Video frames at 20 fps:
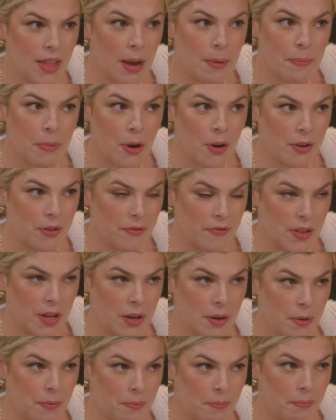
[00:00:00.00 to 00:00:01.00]
that part of
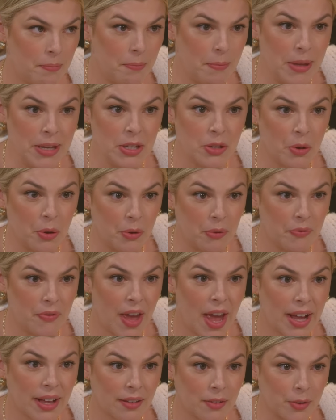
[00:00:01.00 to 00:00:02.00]
their mental
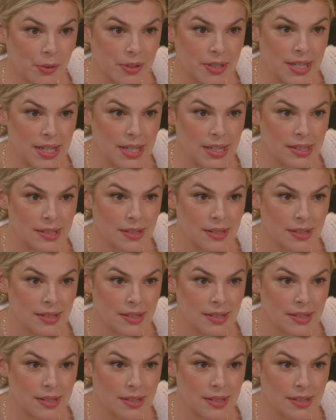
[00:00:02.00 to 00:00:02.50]
faculties,